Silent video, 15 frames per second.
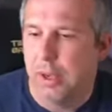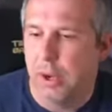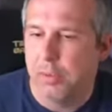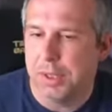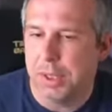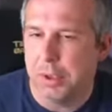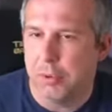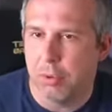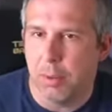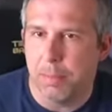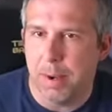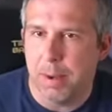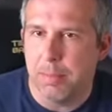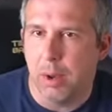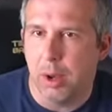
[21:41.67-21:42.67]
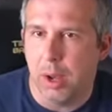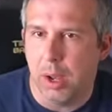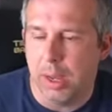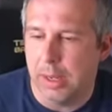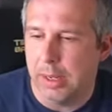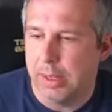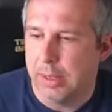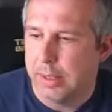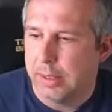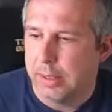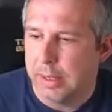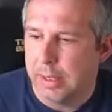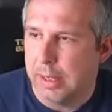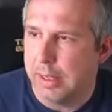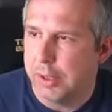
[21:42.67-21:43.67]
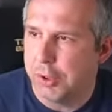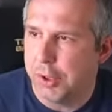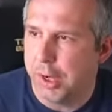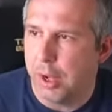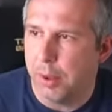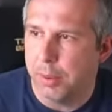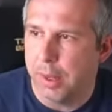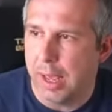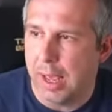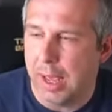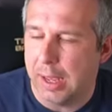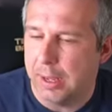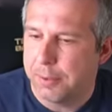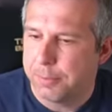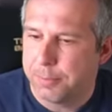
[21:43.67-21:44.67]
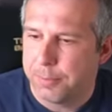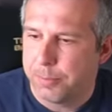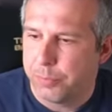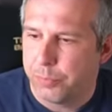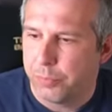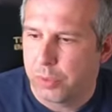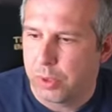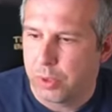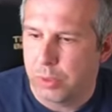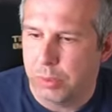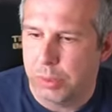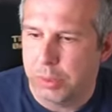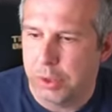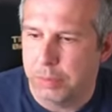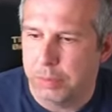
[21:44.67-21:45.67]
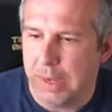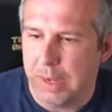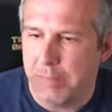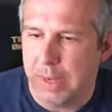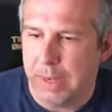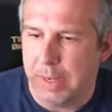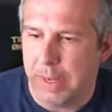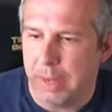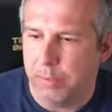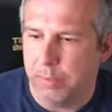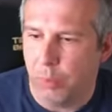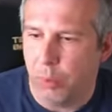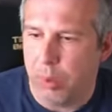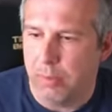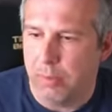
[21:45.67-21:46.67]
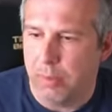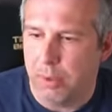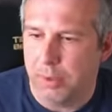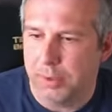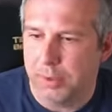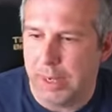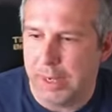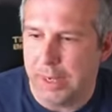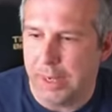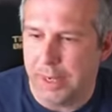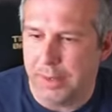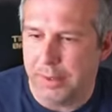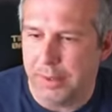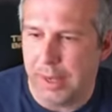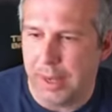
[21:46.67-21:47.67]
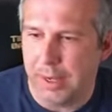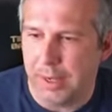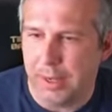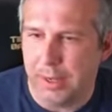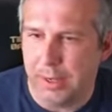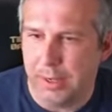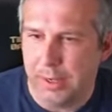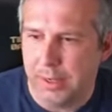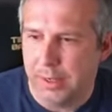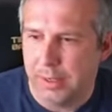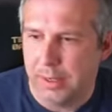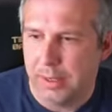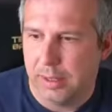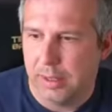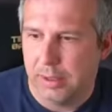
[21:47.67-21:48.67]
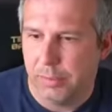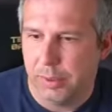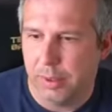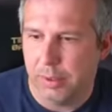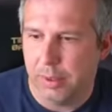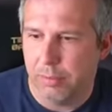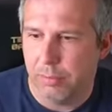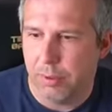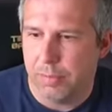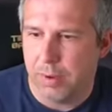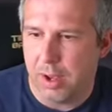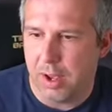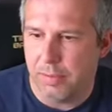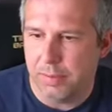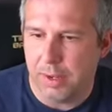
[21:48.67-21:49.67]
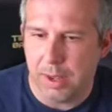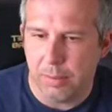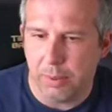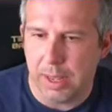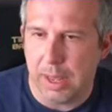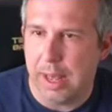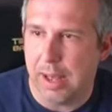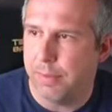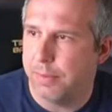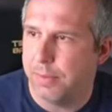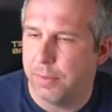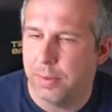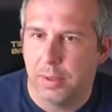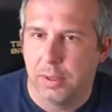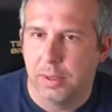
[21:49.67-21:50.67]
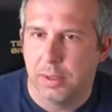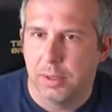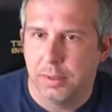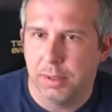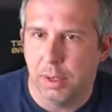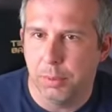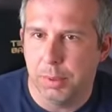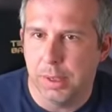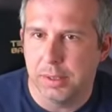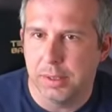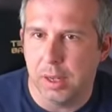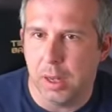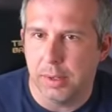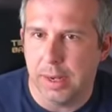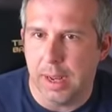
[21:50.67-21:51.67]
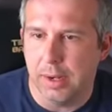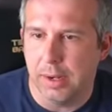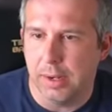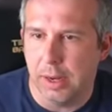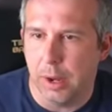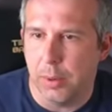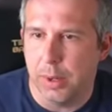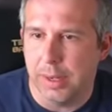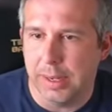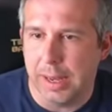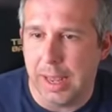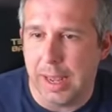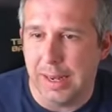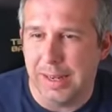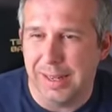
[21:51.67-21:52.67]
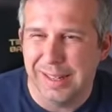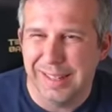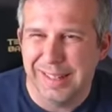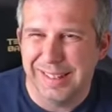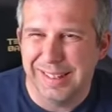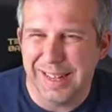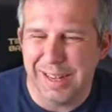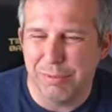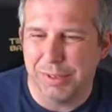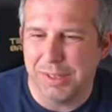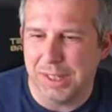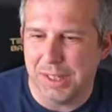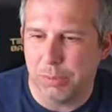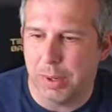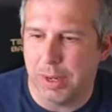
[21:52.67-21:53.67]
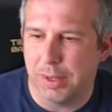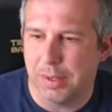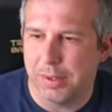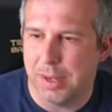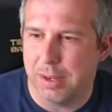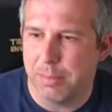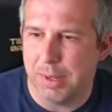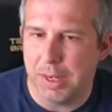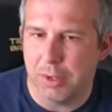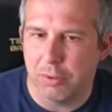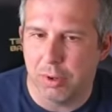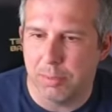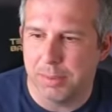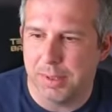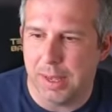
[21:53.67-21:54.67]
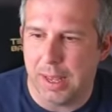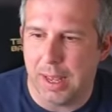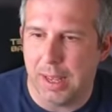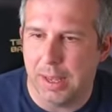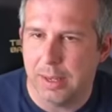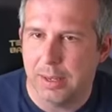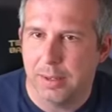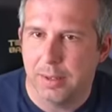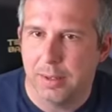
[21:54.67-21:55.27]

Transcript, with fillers: Obviously dropping my Geo there. We should pick him back up with Godseeker, I think. Got the revive? Yeah, we have. So we could start getting it going again. Did resist one of the turn meter drops there.